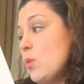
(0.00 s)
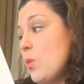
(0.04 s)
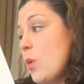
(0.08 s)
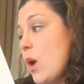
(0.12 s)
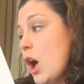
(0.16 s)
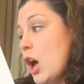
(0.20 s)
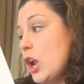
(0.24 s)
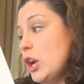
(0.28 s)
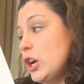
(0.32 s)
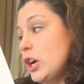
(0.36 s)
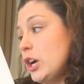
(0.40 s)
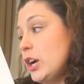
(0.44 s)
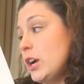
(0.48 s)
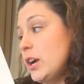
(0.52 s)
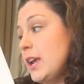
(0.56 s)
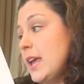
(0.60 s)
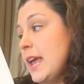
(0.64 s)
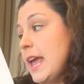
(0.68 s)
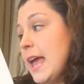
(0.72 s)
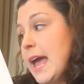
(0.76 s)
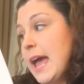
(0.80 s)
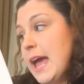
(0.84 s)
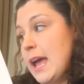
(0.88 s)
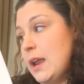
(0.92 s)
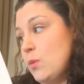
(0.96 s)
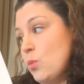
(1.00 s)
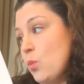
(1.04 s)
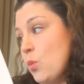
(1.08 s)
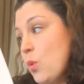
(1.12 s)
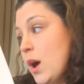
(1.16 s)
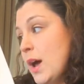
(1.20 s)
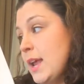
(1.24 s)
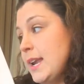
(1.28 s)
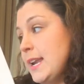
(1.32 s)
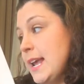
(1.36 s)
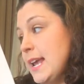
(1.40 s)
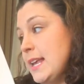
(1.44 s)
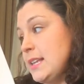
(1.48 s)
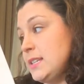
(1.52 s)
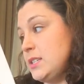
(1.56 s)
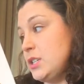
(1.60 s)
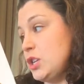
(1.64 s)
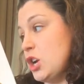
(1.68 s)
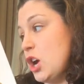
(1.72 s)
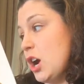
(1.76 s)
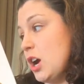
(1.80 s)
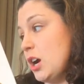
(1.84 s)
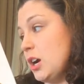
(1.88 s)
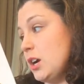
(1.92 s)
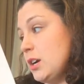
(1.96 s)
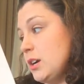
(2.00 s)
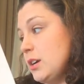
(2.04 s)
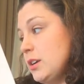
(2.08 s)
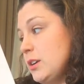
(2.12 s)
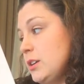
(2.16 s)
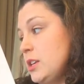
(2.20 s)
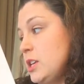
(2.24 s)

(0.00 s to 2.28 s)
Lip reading: water and one has dark.